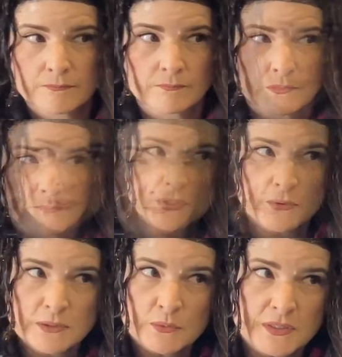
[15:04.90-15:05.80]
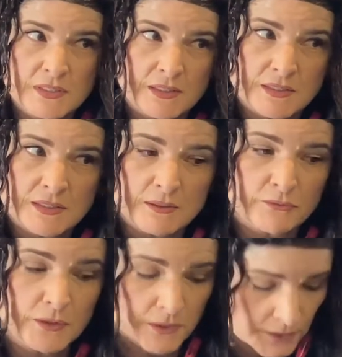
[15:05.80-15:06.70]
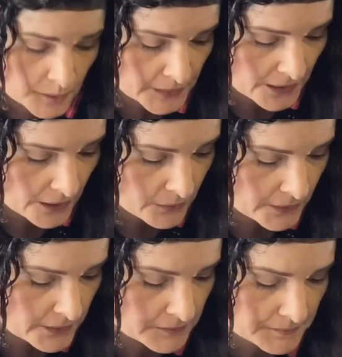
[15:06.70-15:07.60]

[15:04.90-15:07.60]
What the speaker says: There's always one side that's gonna feel a little bit awkward.